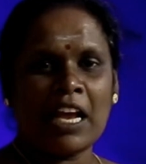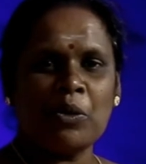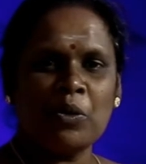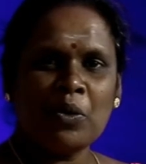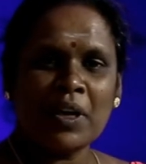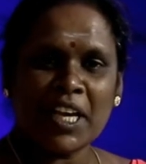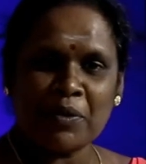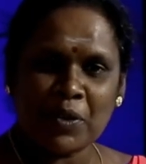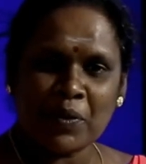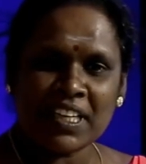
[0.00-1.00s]
Hello
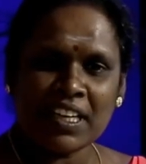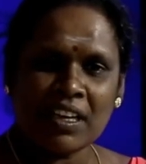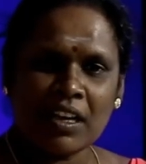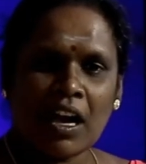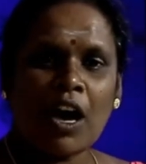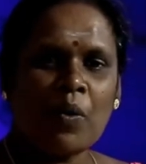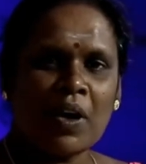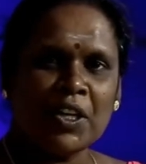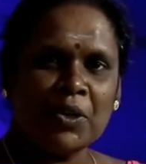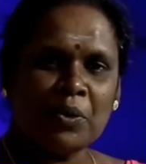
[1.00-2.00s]
everyone, how
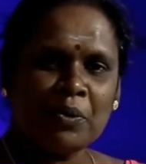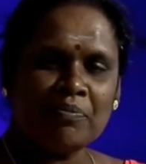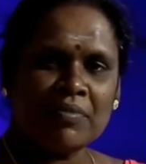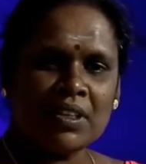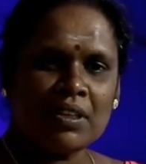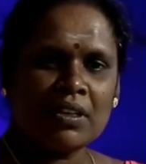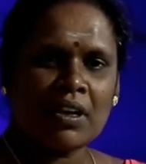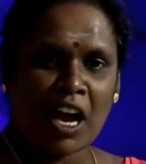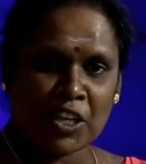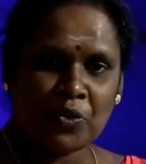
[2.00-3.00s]
are you?
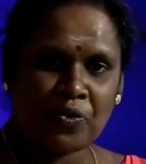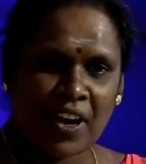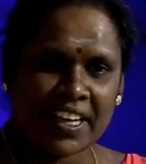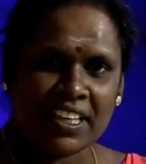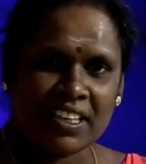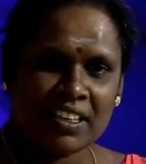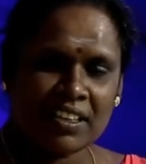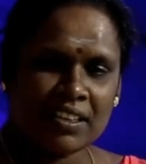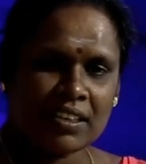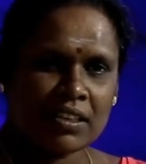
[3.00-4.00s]
Are you fine?
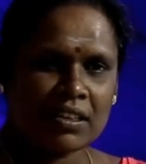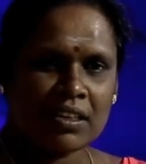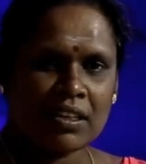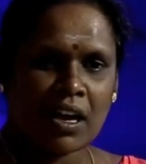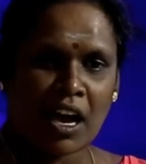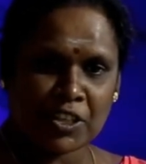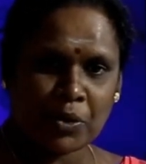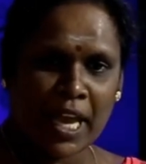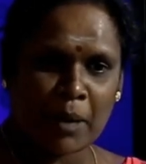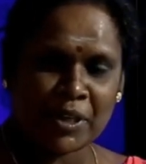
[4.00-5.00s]
Are
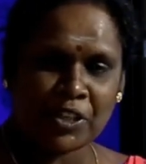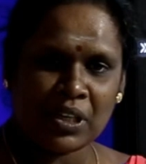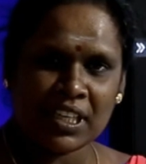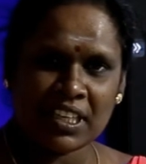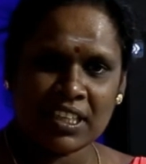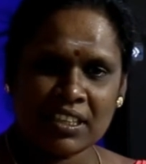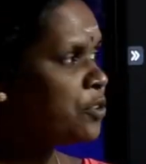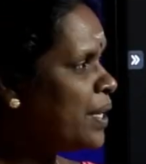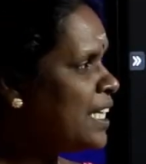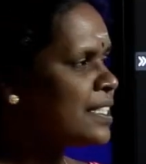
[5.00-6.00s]
you happy to learn?
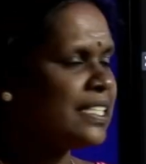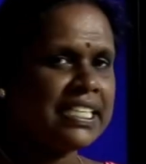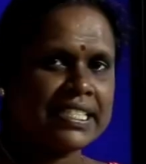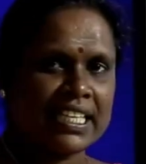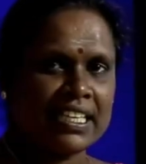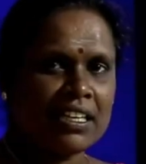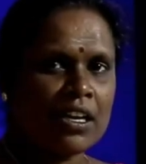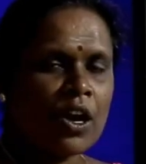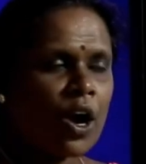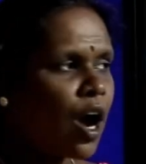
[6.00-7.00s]
Today's lesson,
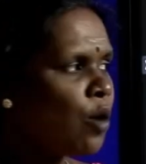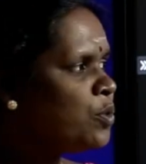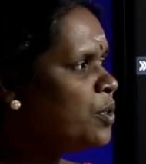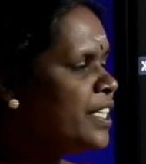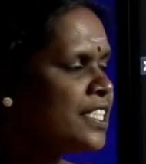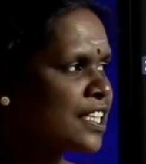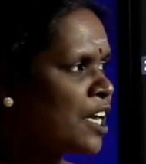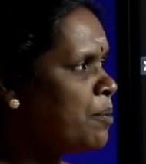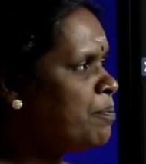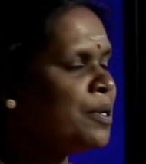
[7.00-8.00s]
how to
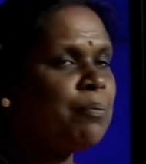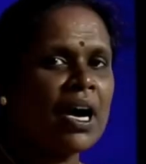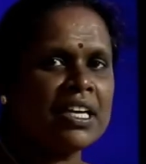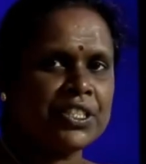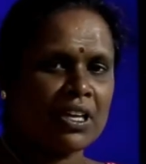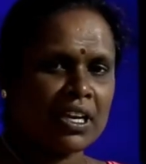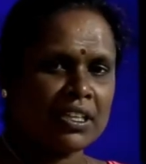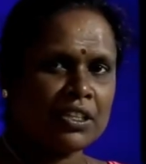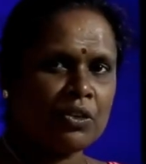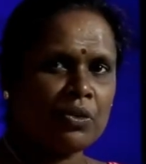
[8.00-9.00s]
describe the bar chart
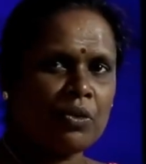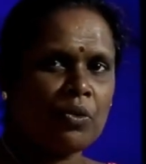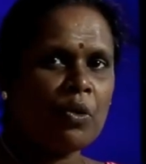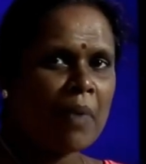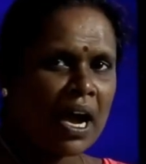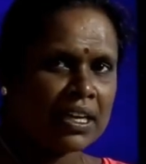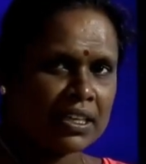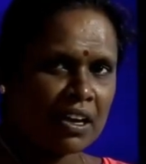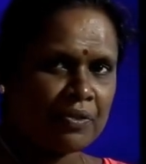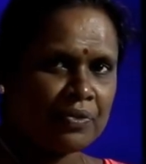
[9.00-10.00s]
or bar
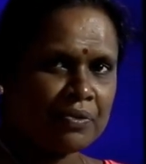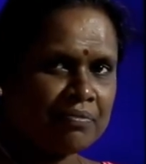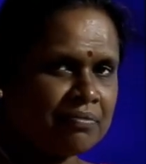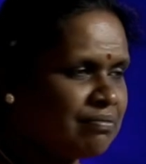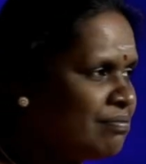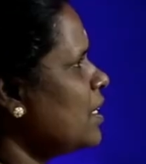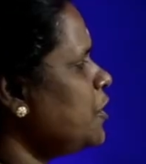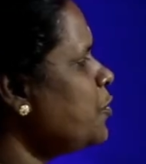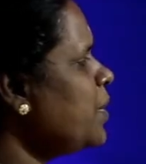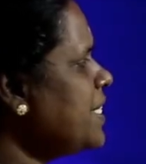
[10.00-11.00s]
graph.
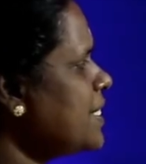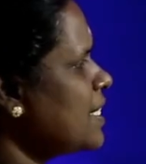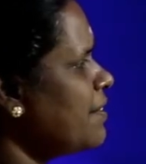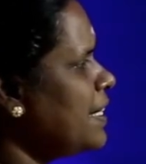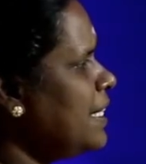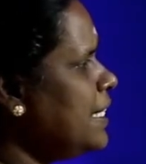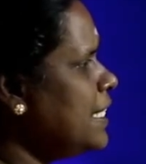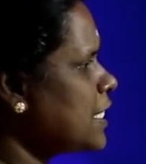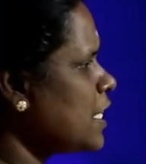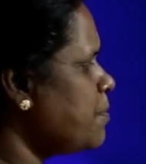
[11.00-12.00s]
Unit 7,
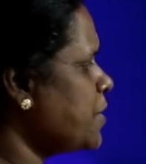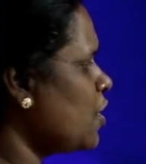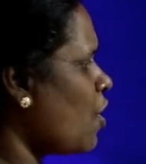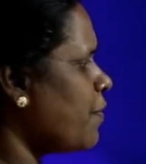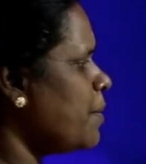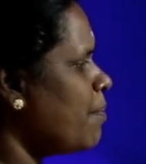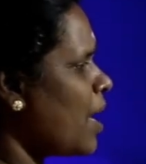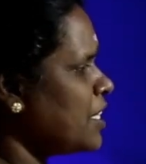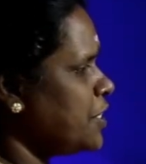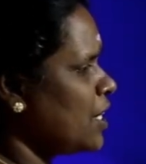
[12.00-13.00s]
description of a
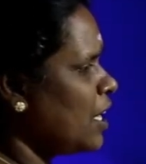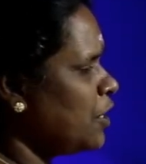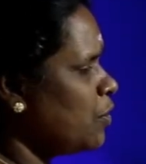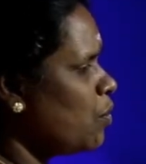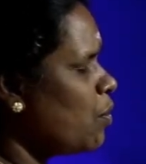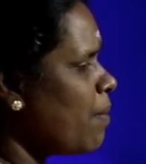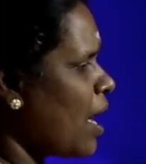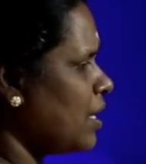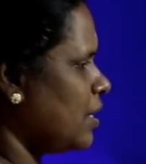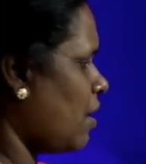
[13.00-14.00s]
bar chart or
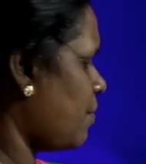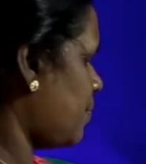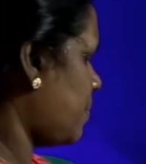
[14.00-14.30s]
bar graph.